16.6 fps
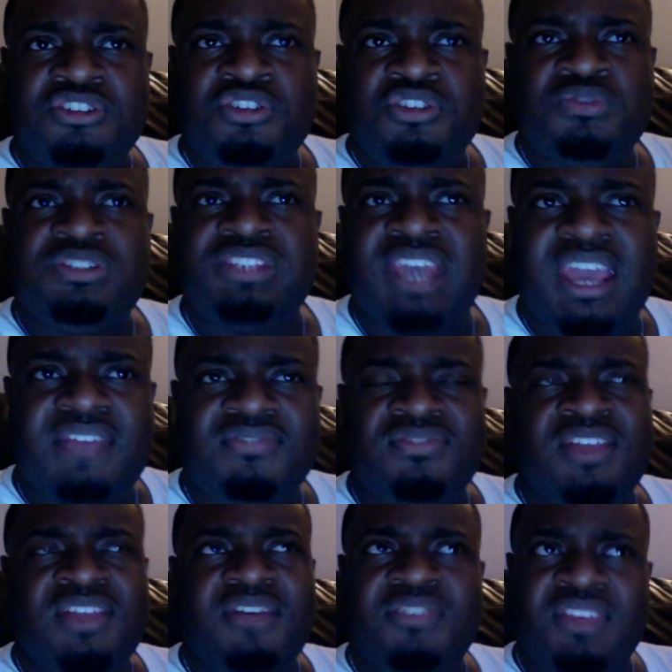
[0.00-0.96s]
You
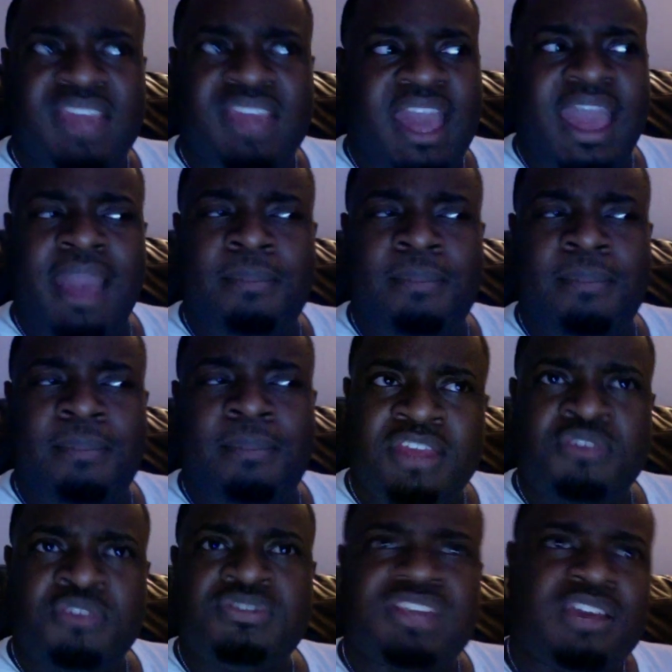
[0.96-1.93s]
said nothing happened,
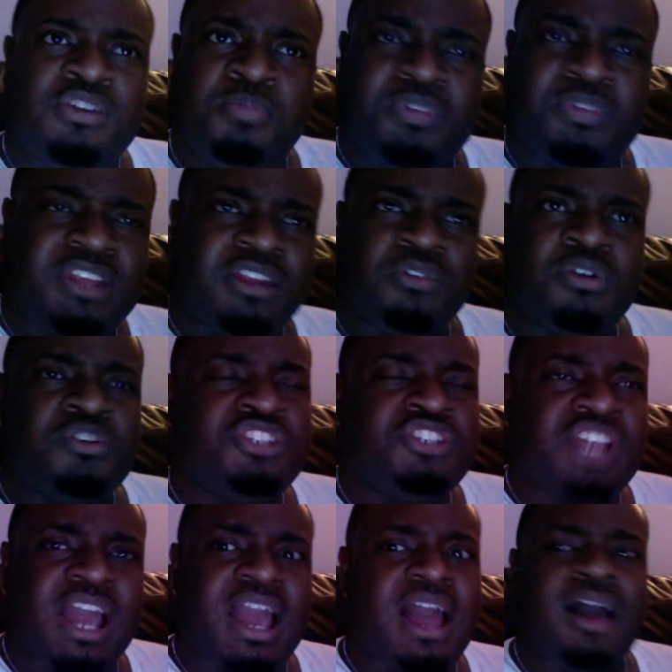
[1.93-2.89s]
and you said you put that on your
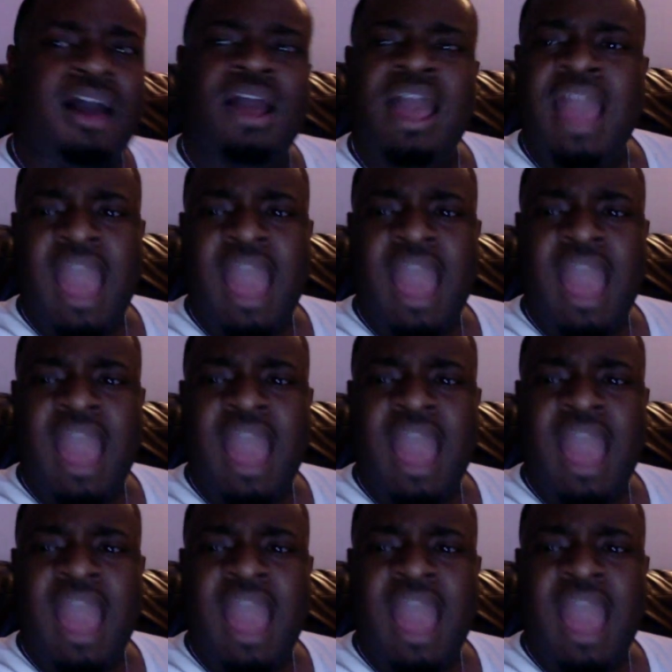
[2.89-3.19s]
child.